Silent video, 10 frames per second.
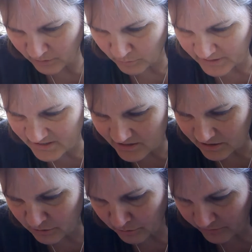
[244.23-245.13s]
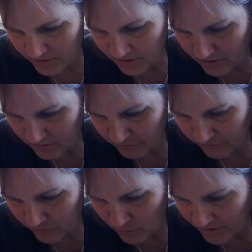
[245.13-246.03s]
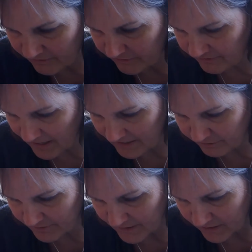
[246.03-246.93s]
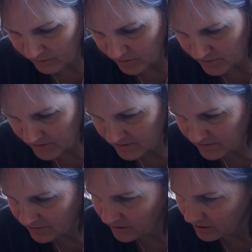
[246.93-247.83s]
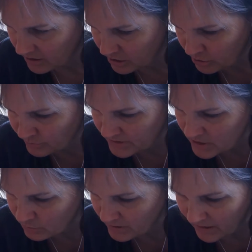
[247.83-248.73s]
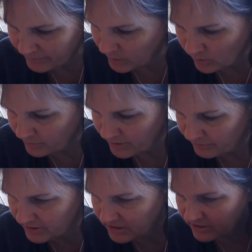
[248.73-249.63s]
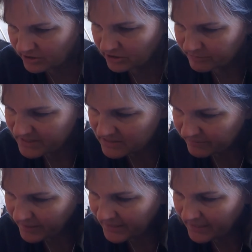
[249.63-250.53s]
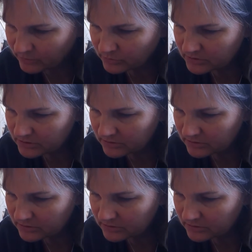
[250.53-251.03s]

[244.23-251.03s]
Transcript: 1, 2, 3, 4, 5 now. Oh, no coming all the way over here. You're going to mess up my count.